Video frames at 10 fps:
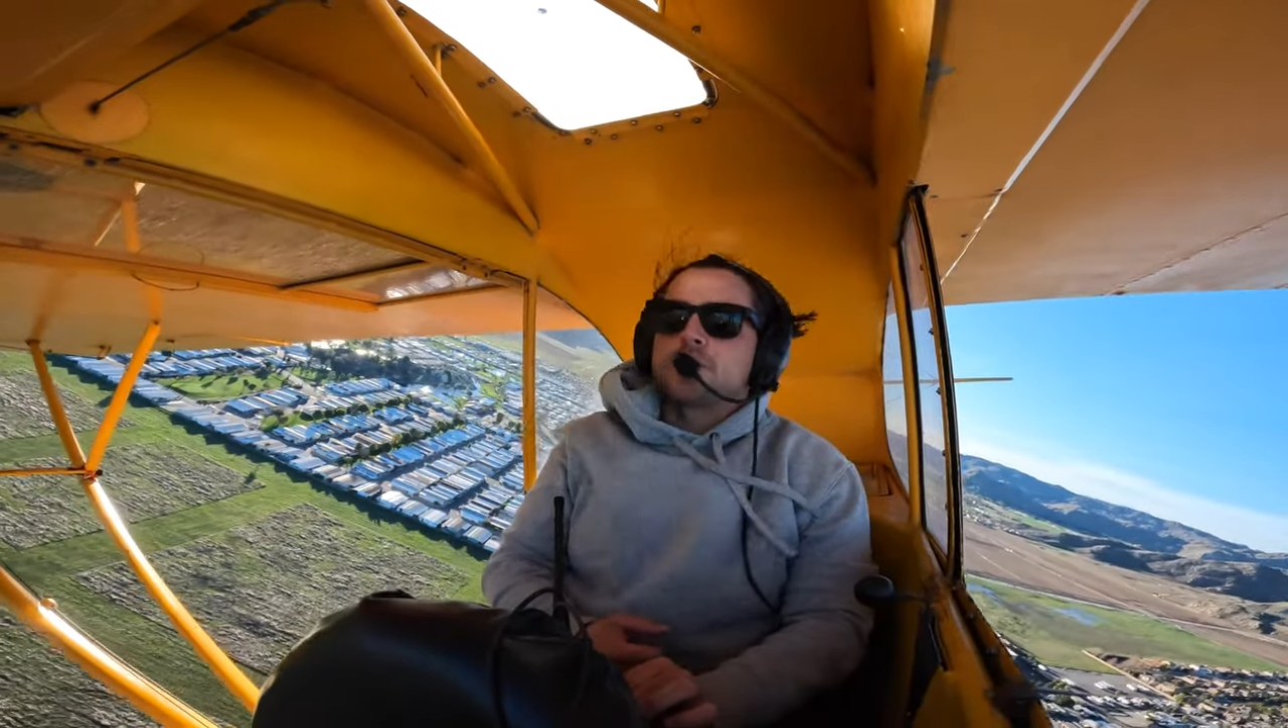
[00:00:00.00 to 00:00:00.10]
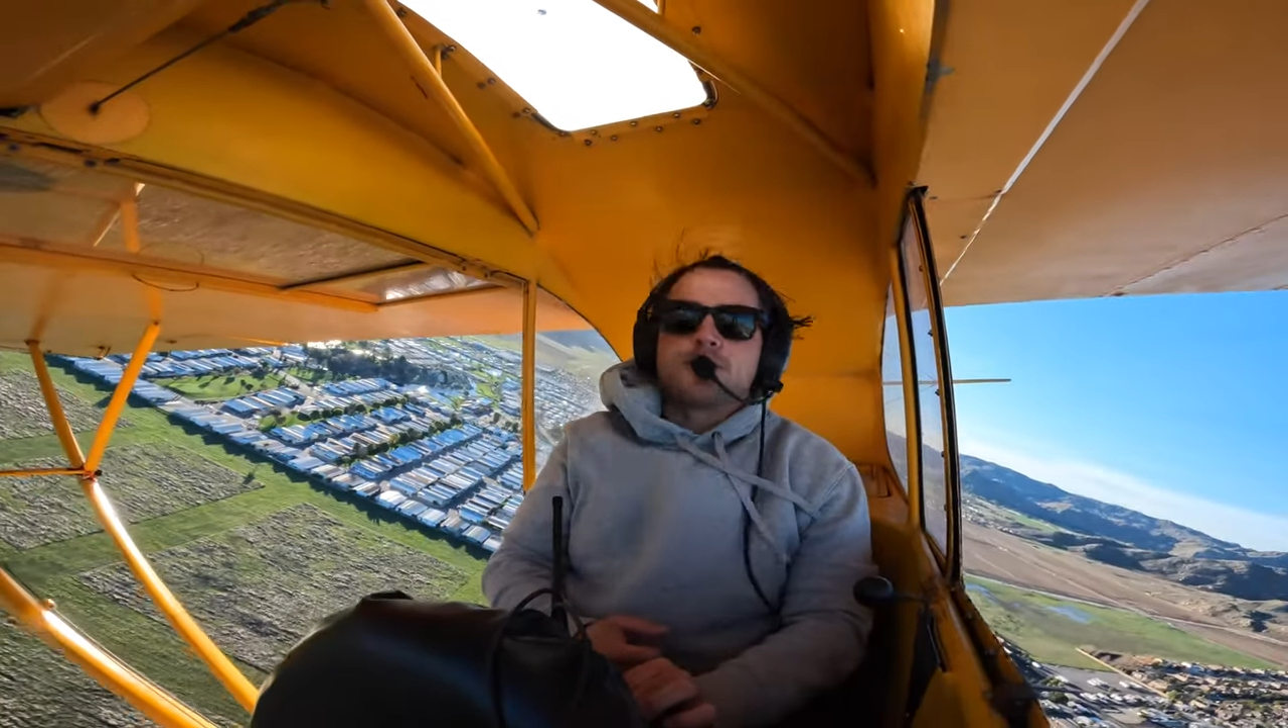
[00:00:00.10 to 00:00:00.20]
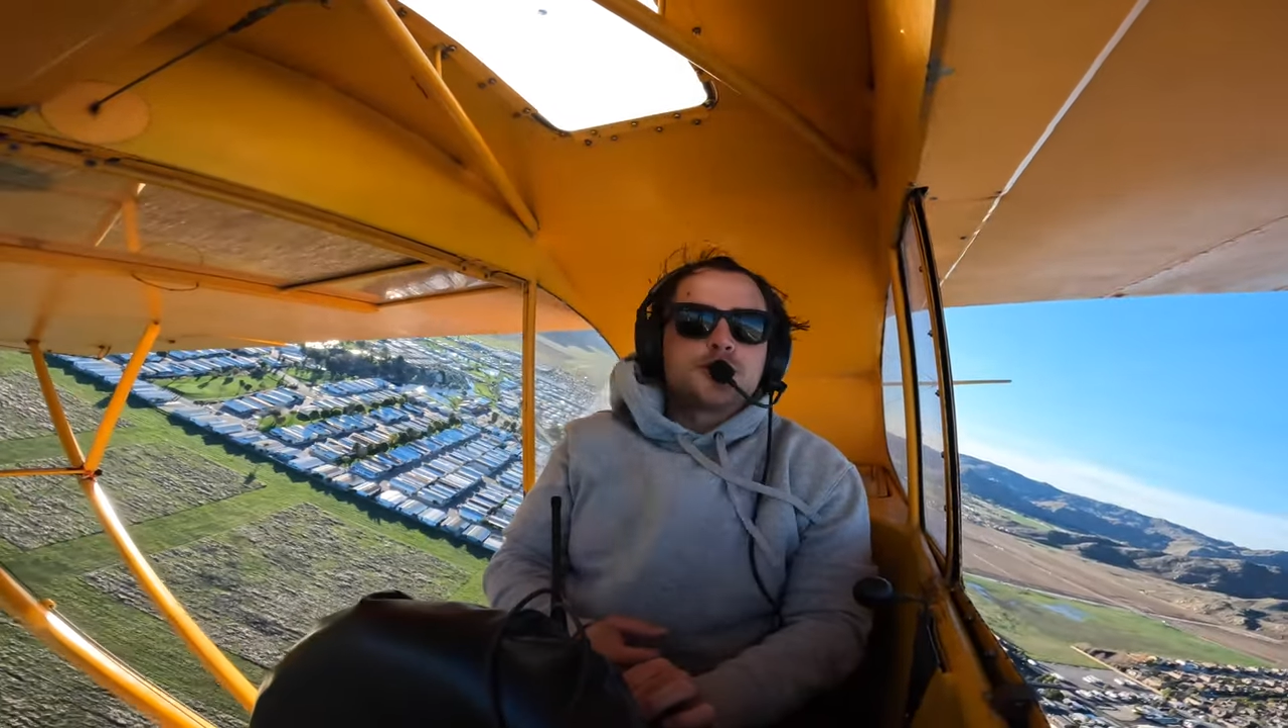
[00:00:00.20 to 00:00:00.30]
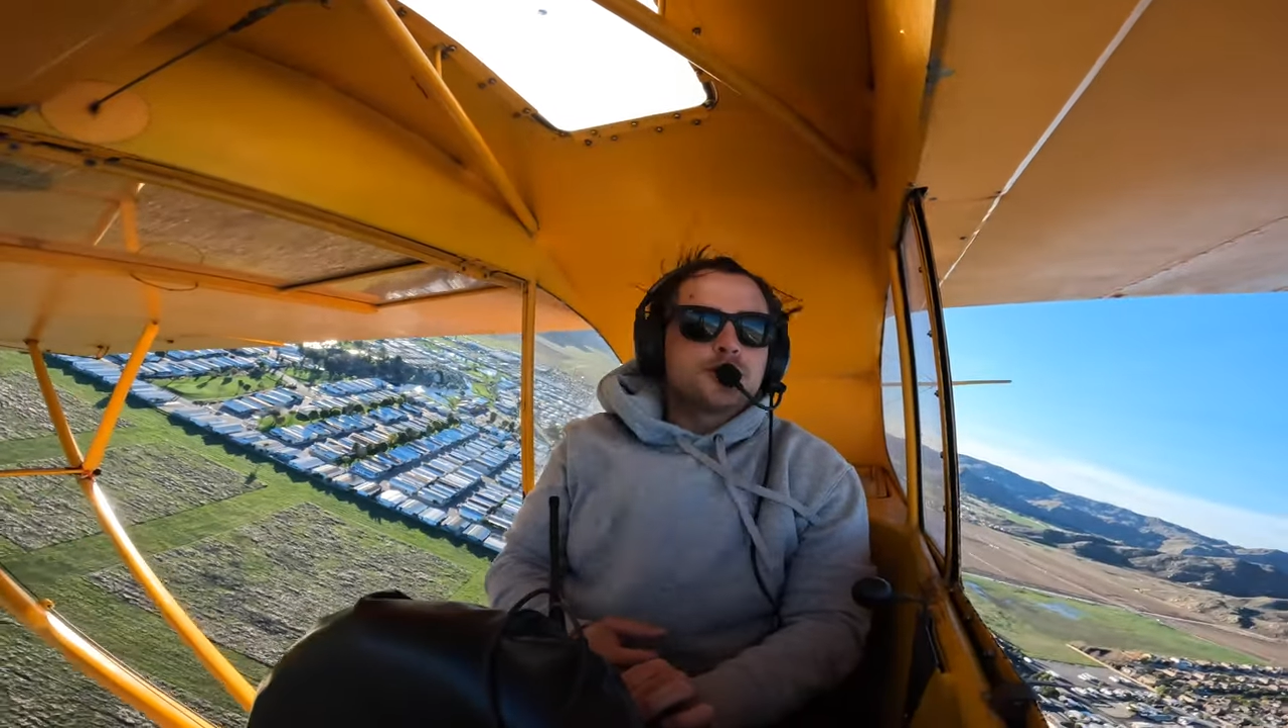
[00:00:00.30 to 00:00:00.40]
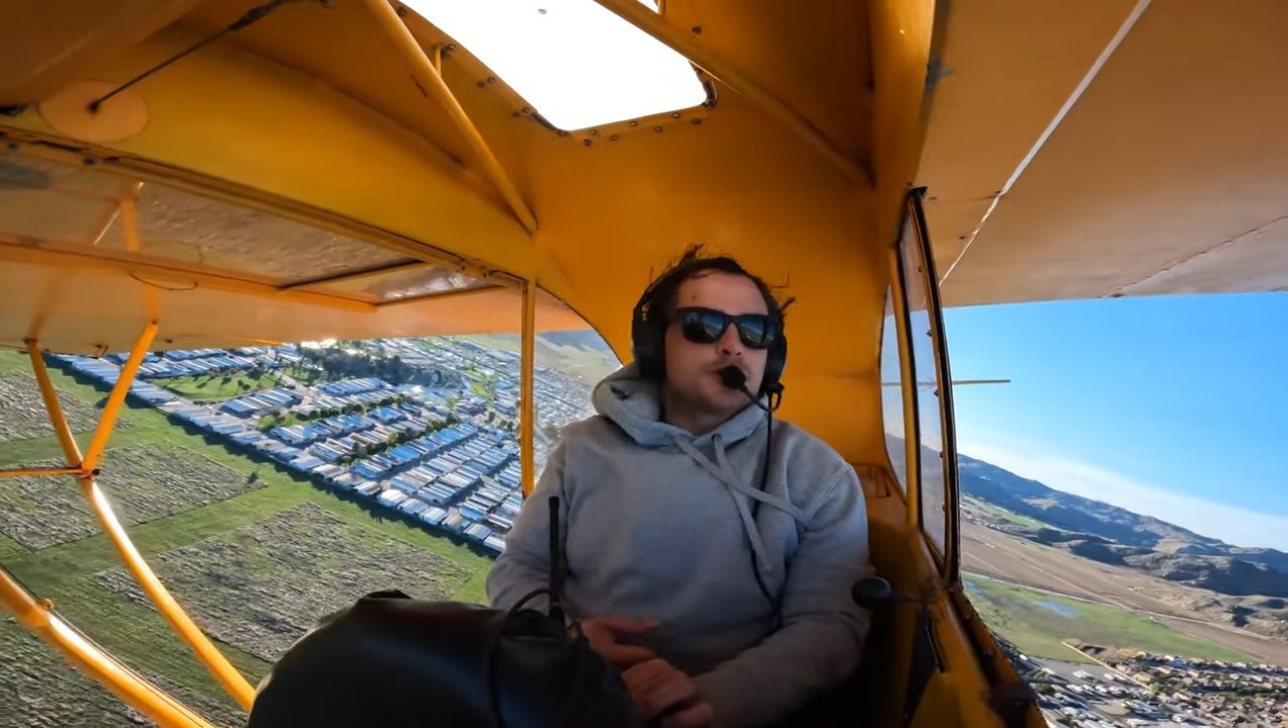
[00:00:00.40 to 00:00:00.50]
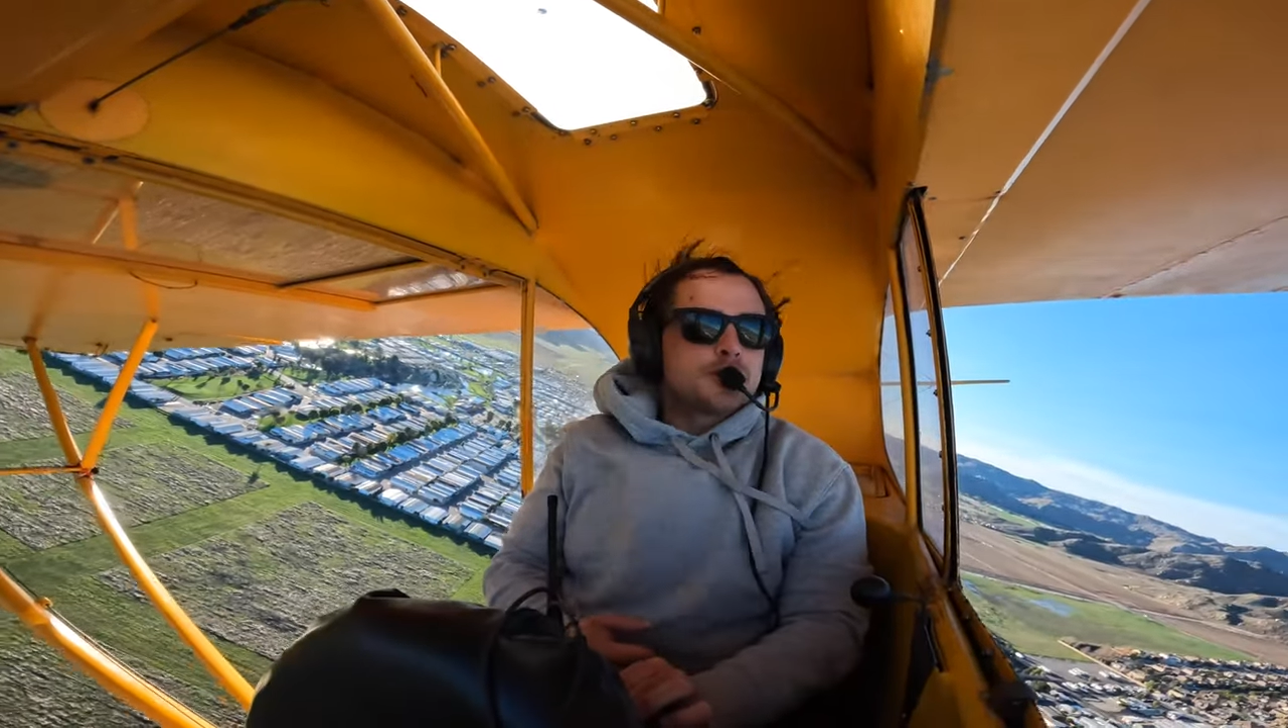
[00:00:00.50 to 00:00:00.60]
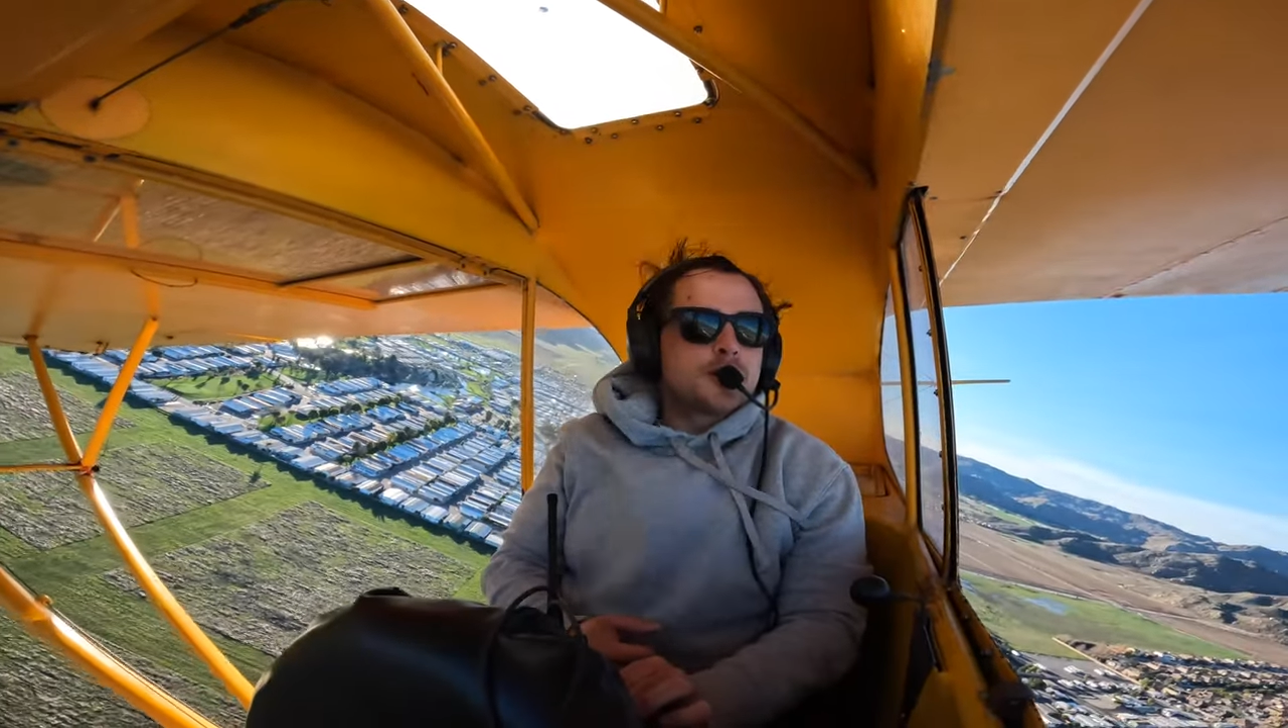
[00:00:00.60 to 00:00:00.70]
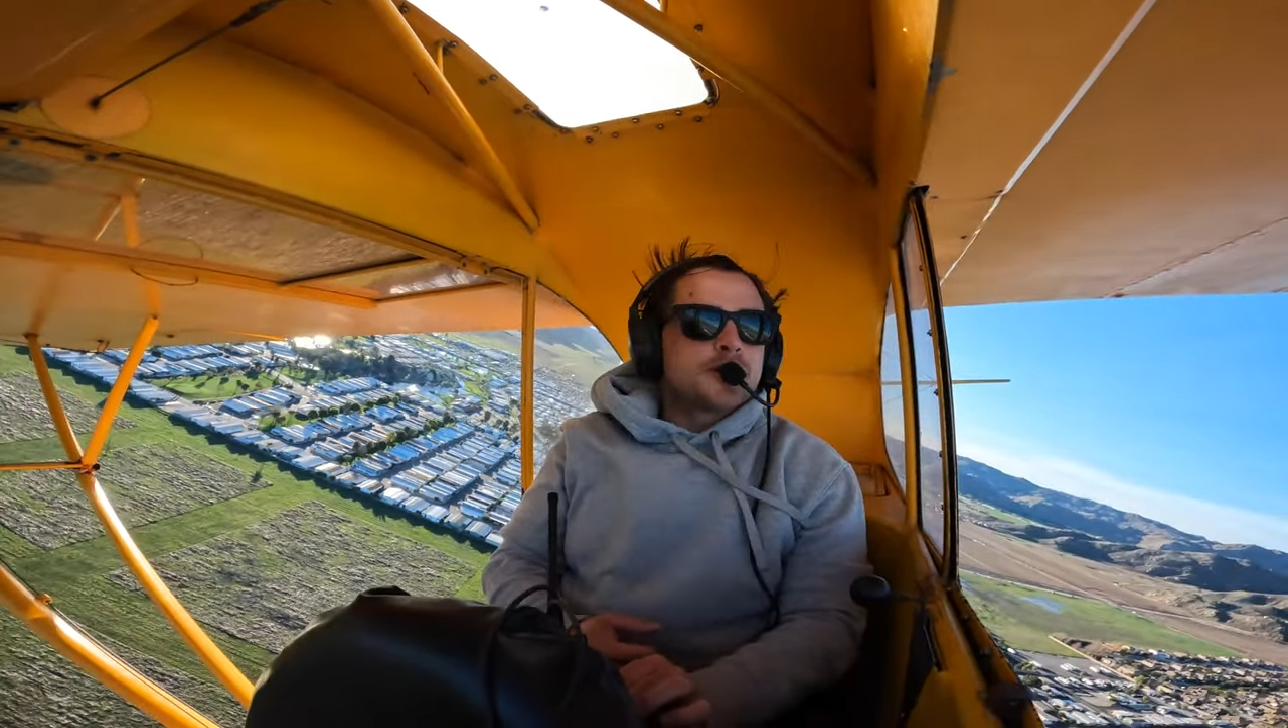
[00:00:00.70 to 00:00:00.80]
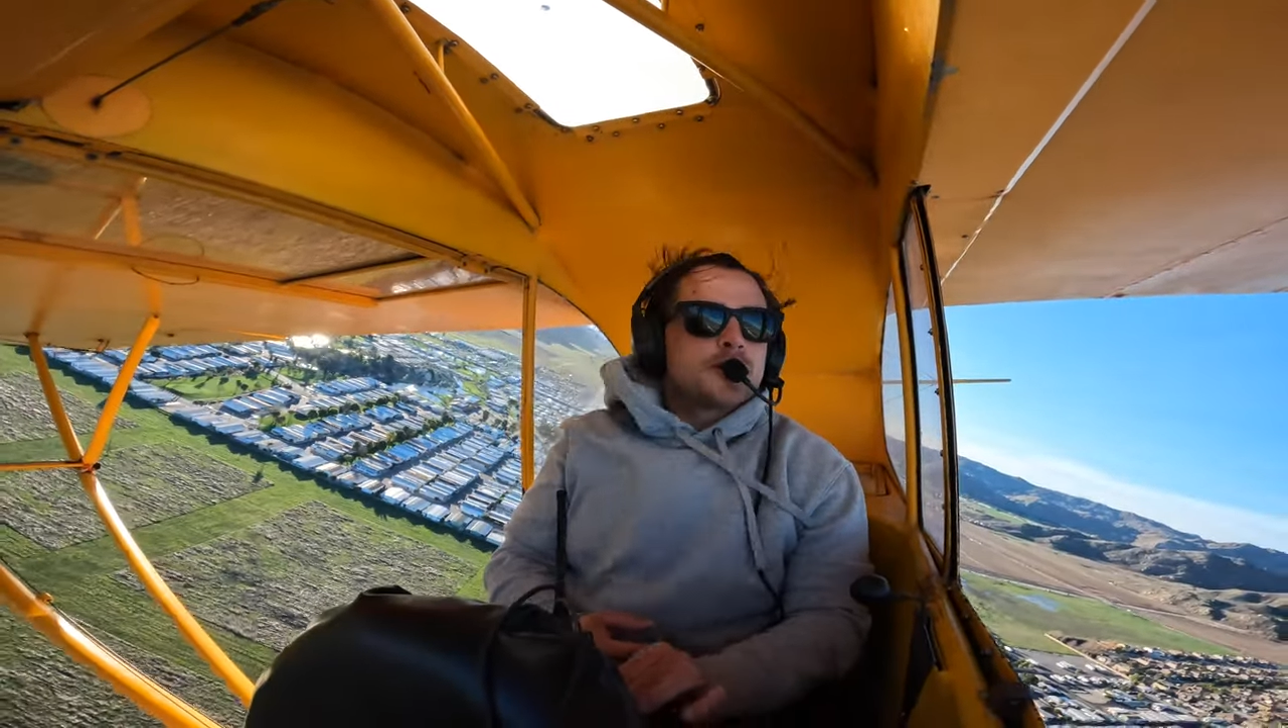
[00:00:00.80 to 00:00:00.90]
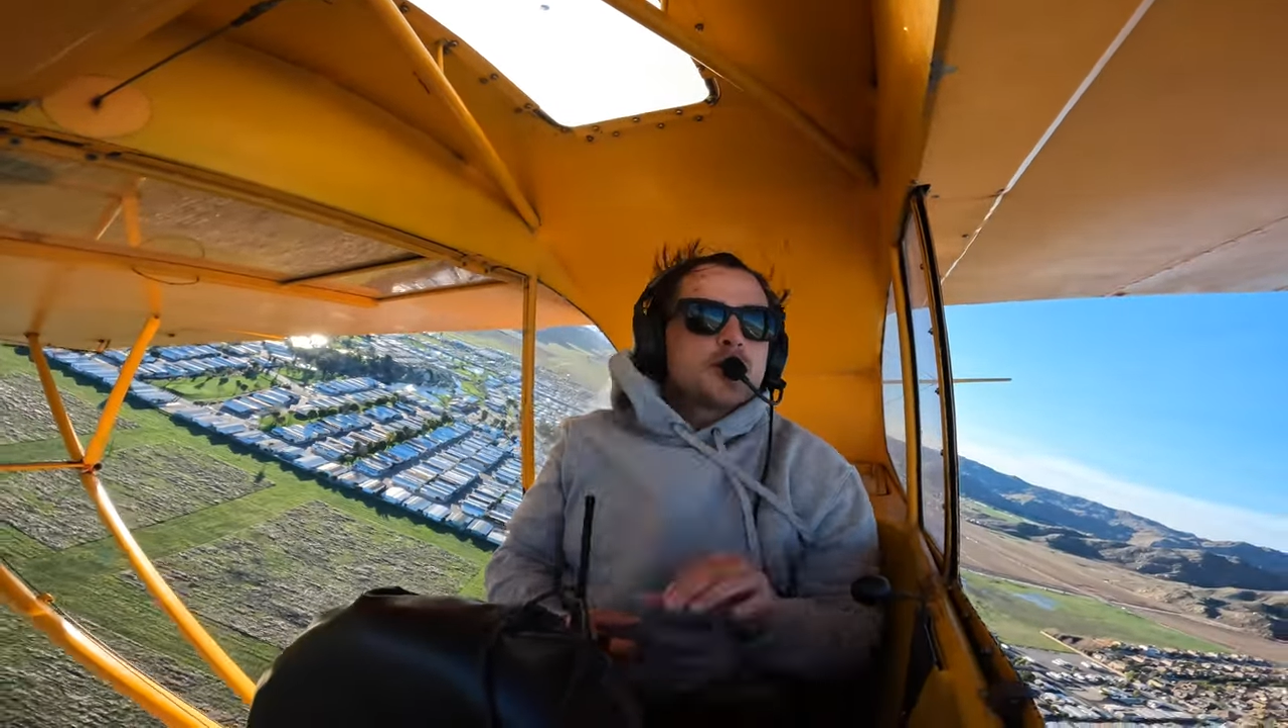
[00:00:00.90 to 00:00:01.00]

runway 22, Hammond.